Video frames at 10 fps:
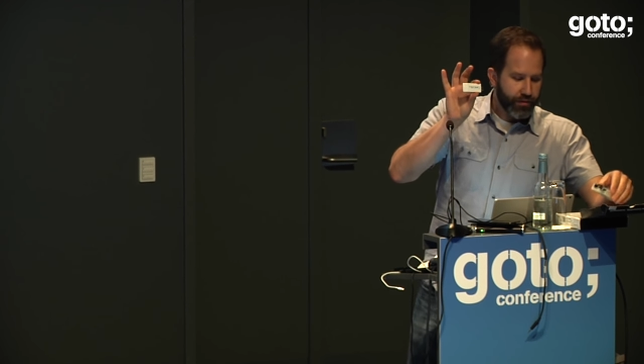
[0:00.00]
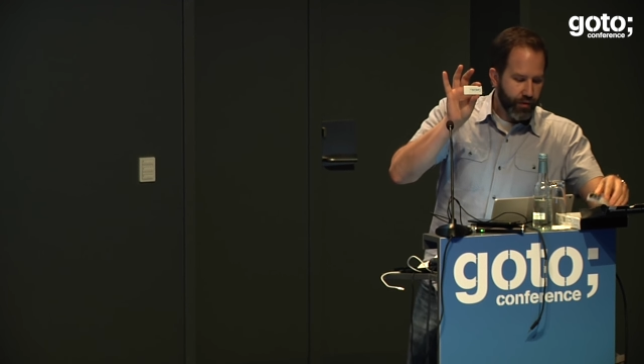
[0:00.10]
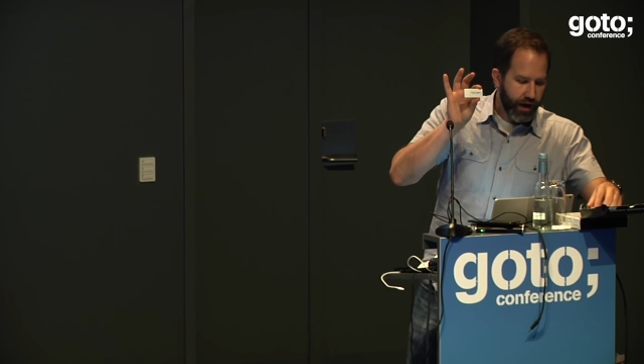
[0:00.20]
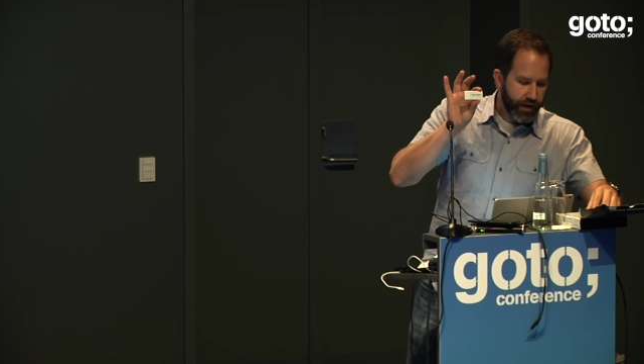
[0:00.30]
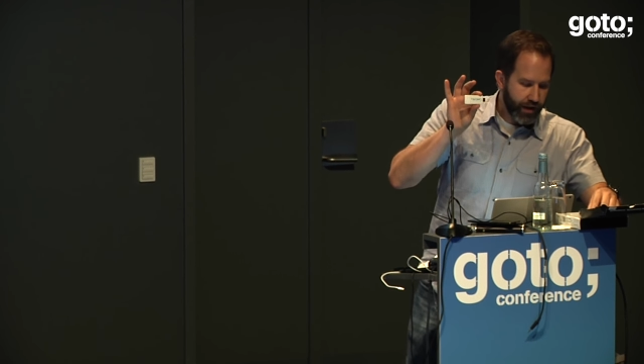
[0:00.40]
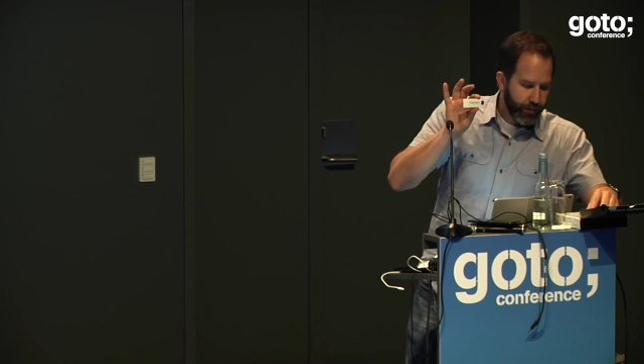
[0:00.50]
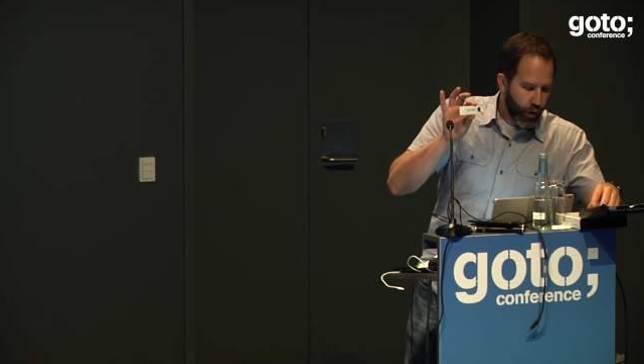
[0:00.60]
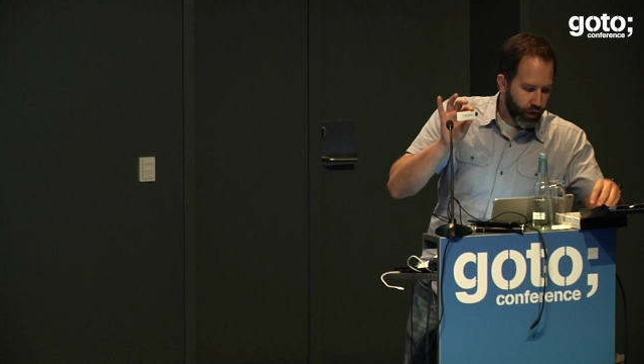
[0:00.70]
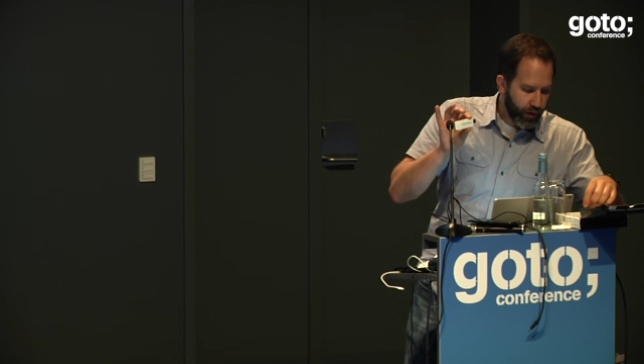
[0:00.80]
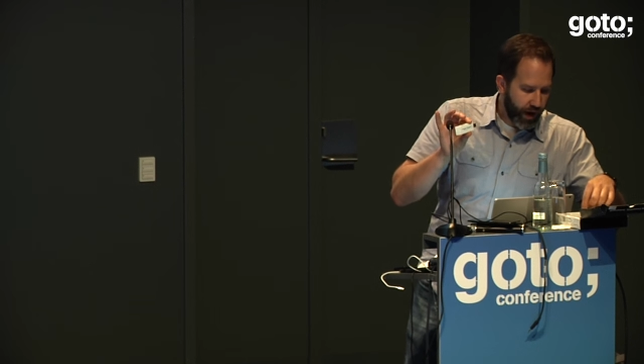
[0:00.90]
right, and
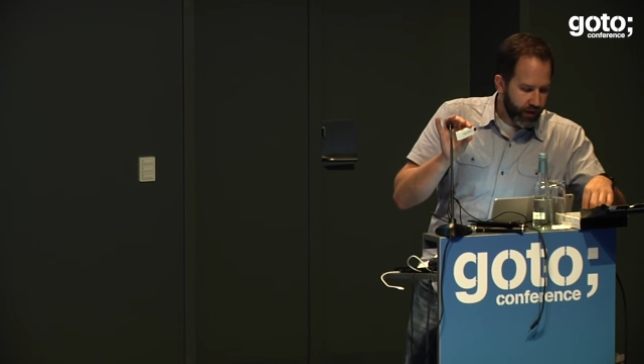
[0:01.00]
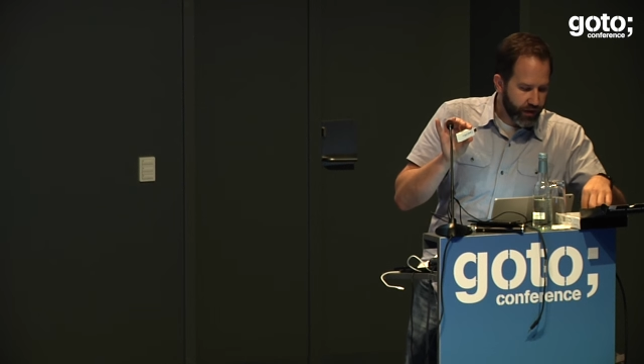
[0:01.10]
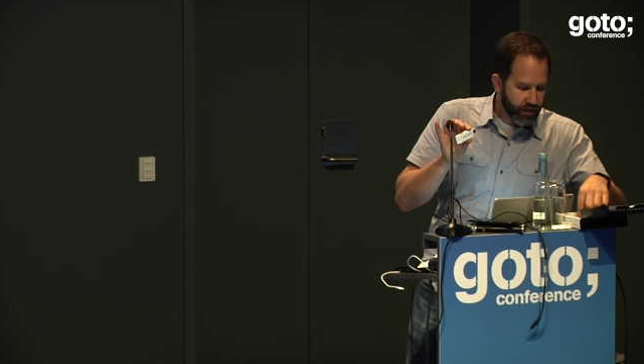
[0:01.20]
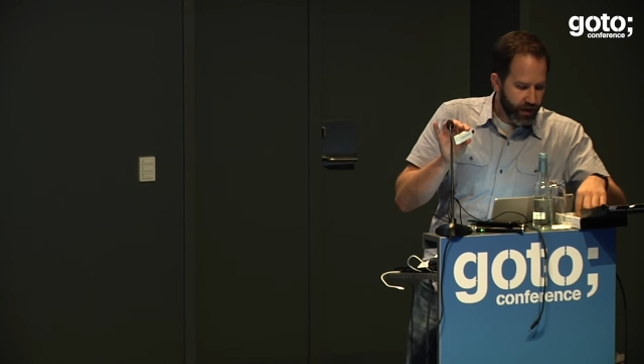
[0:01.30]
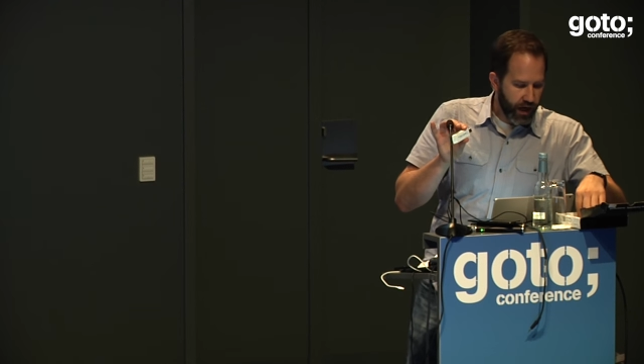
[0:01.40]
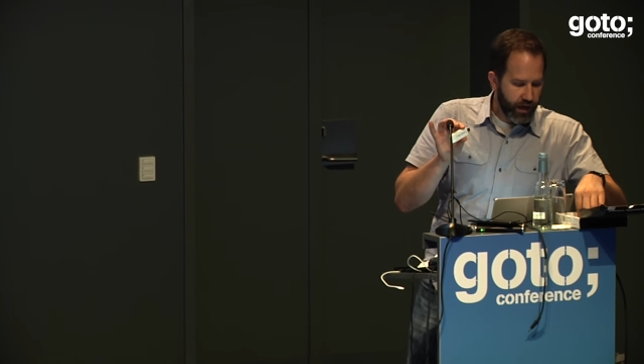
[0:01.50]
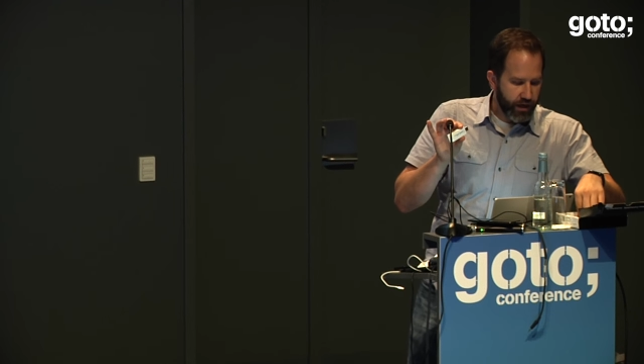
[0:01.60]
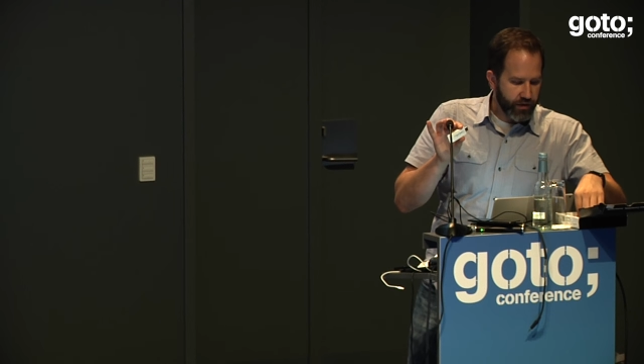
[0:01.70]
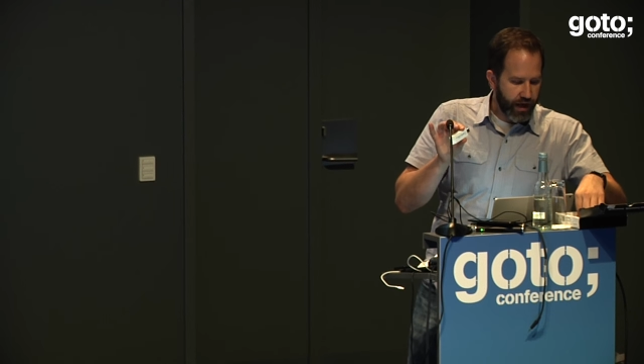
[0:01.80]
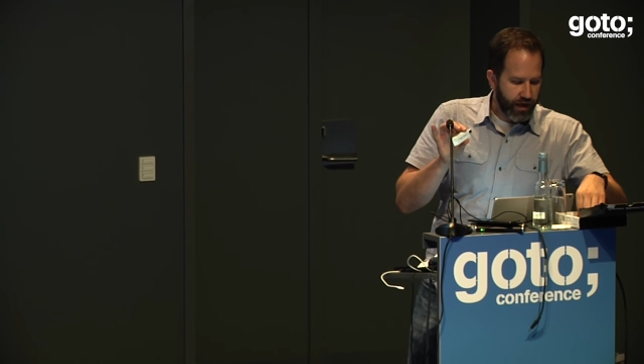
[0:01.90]
poke around inside,
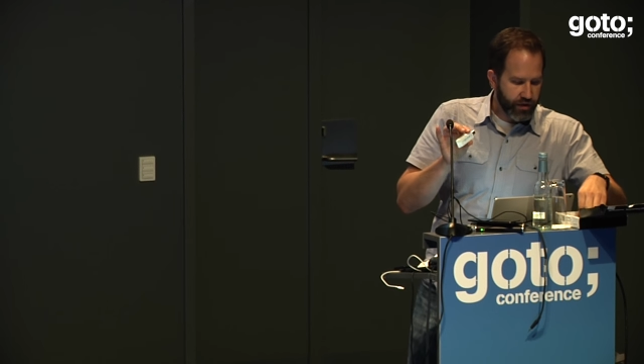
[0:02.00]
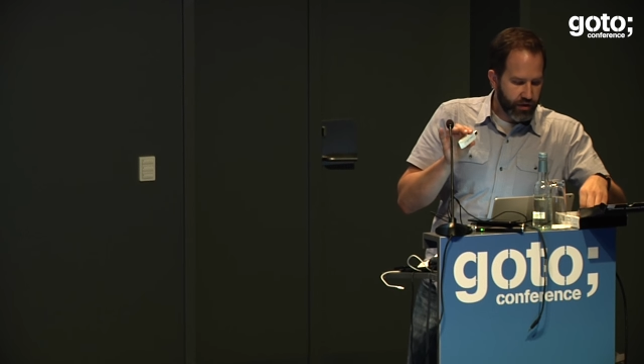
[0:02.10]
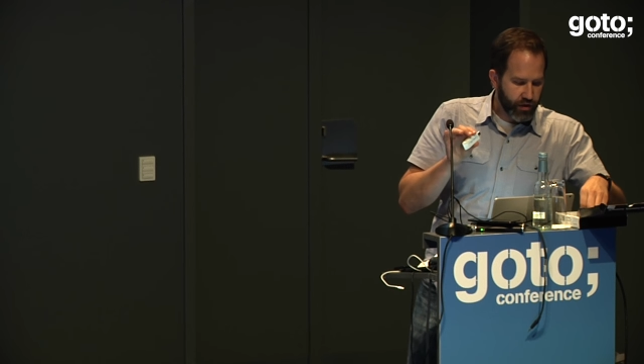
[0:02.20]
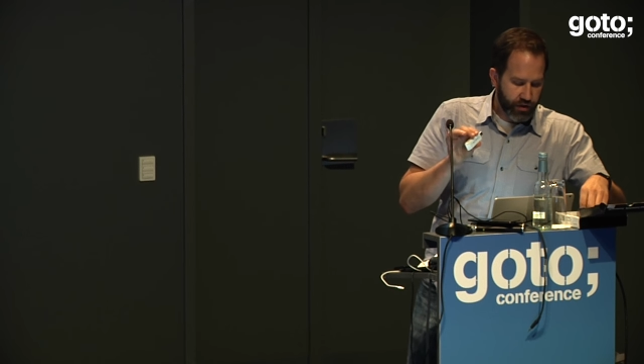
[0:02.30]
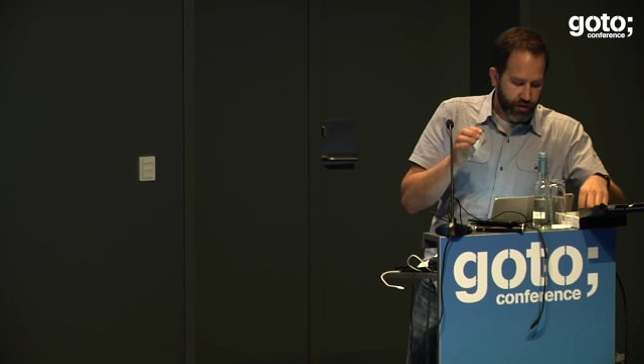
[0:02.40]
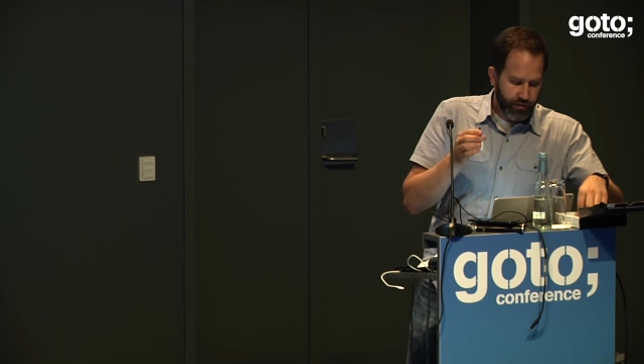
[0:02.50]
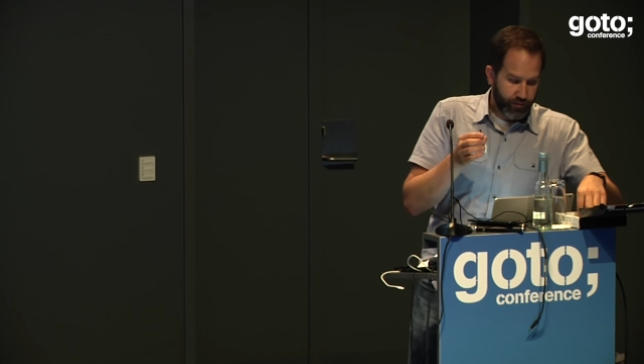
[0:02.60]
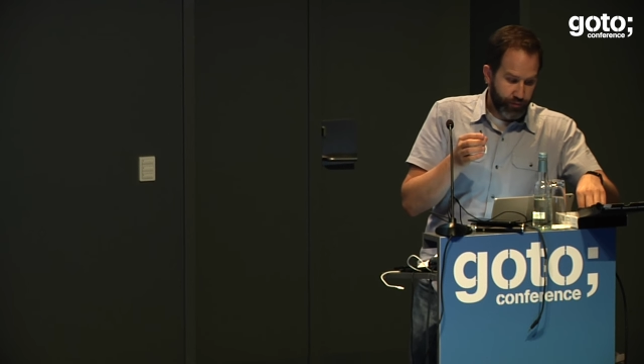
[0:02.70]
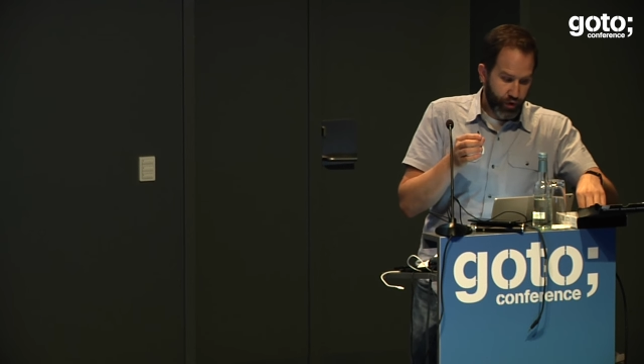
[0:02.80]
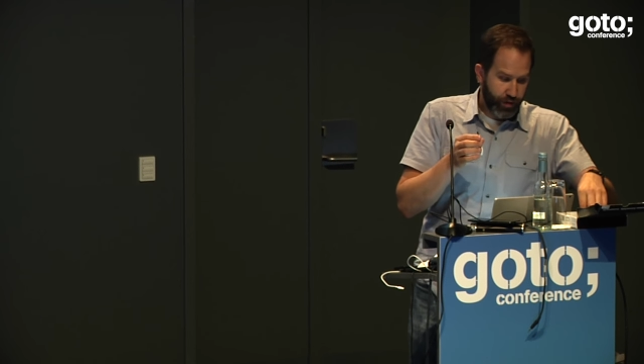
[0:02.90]
it's actually just
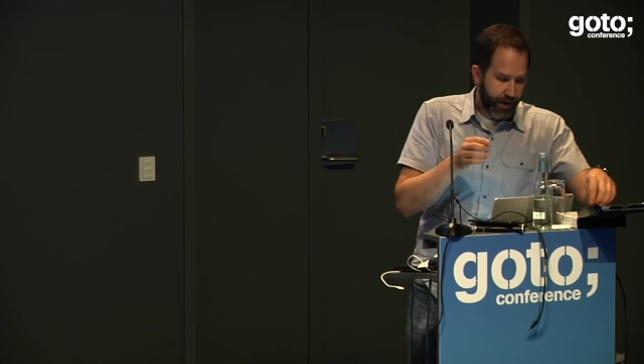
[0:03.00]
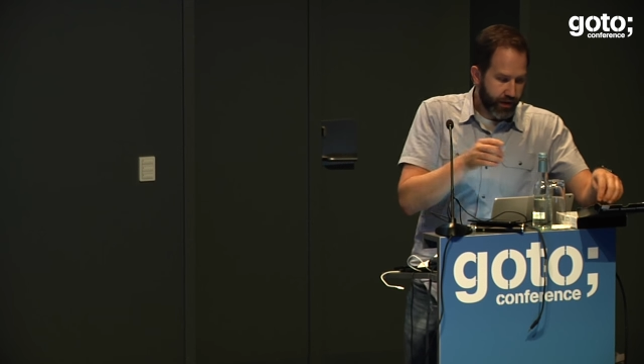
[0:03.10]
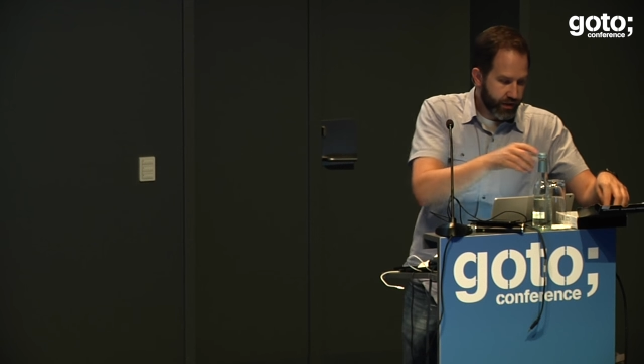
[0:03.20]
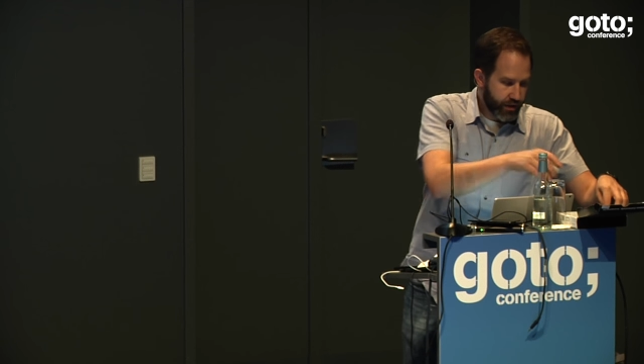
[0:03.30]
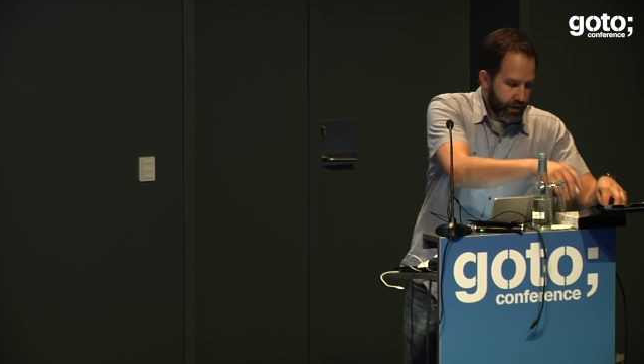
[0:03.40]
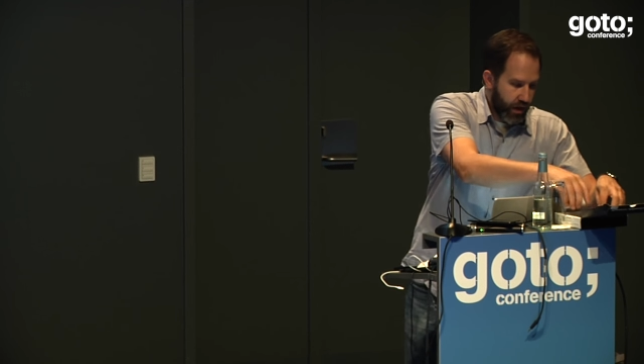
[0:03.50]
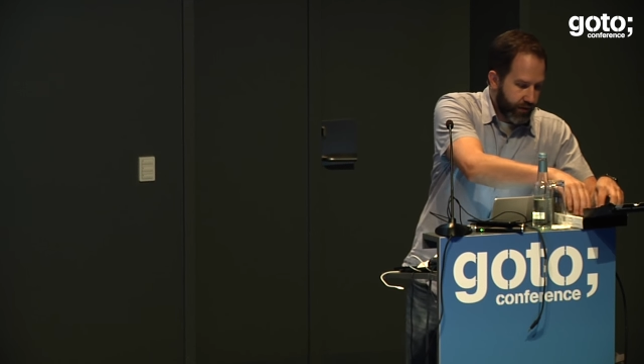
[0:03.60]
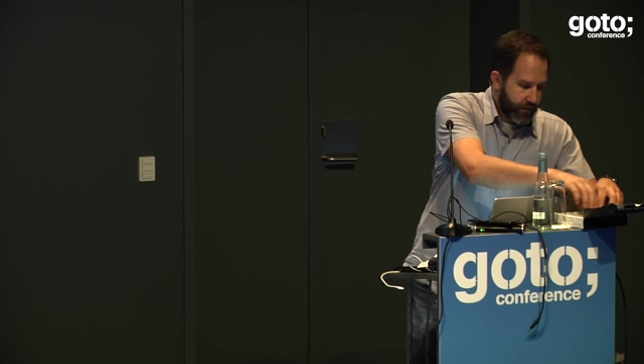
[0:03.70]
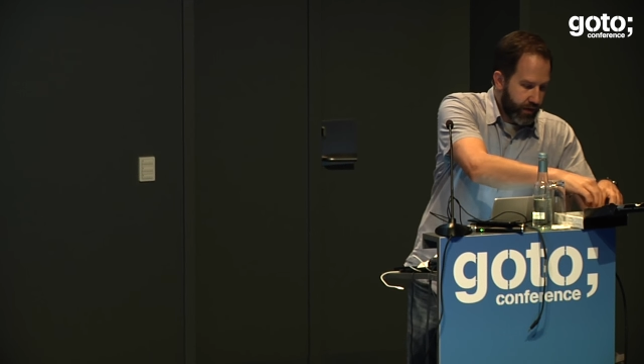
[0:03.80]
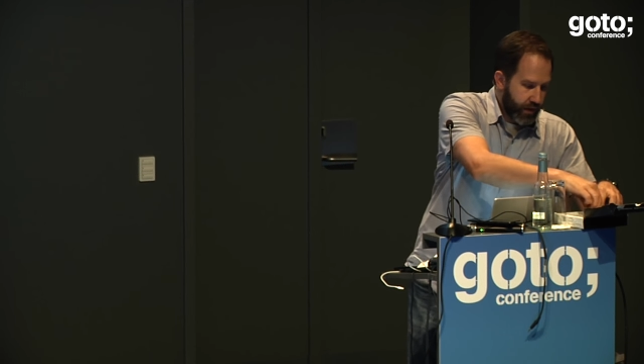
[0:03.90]
pretty basic
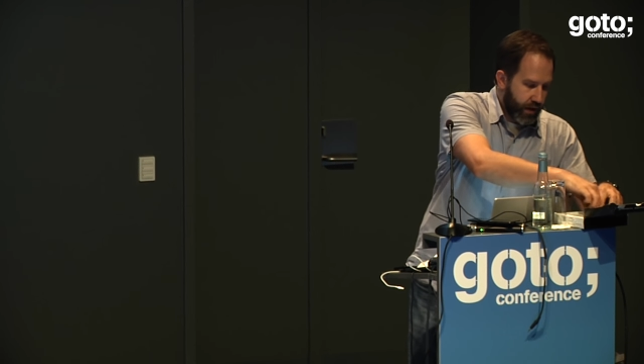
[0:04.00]
stuff.